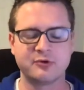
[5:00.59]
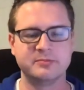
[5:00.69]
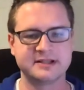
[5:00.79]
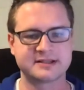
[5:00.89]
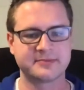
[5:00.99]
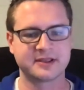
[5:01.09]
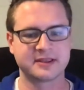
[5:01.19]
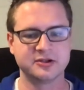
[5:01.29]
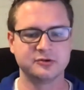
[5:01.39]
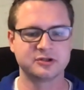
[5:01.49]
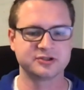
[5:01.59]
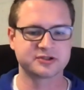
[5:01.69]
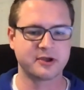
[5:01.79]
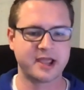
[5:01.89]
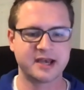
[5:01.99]
would be something that you can
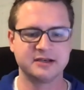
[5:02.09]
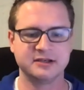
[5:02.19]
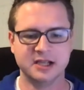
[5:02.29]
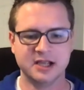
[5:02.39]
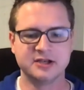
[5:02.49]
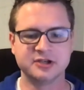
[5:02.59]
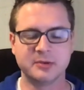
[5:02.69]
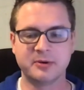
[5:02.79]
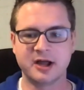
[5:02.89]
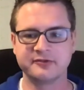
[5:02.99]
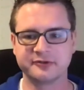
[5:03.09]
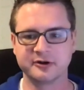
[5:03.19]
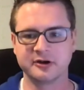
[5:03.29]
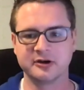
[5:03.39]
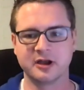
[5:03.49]
just go ahead and jump on
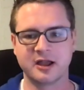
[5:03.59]
for